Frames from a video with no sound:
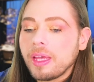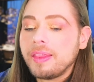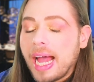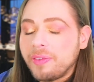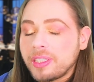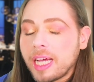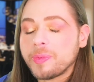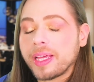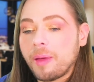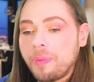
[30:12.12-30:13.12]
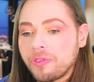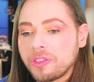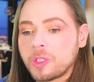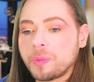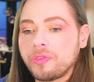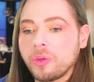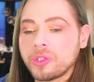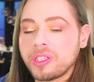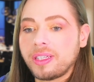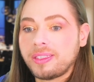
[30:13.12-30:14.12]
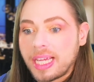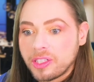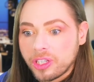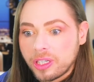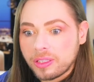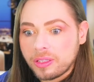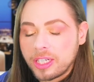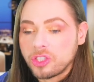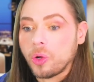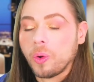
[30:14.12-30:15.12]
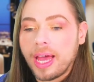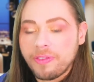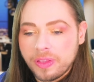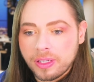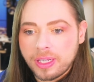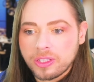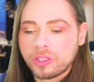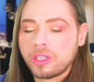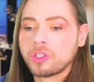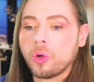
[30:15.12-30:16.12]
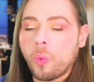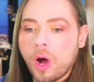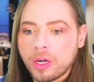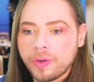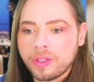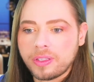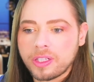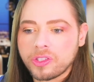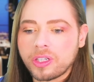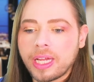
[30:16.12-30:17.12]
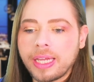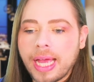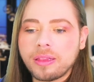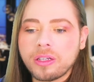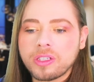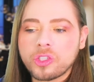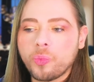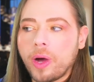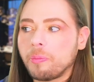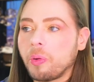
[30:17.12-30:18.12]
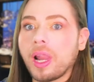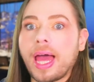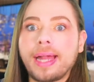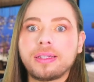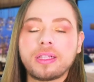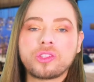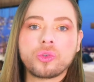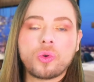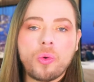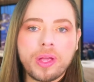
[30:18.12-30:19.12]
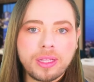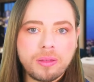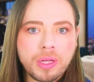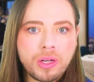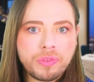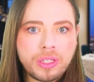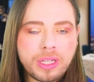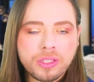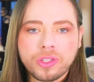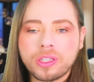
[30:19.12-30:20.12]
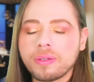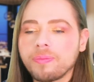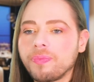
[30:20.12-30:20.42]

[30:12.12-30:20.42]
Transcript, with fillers: the advertisement campaign for this perfume was in the desert. There's no life in the desert. There's no water in the desert. And yet there's this one plant that's growing in the middle of the desert.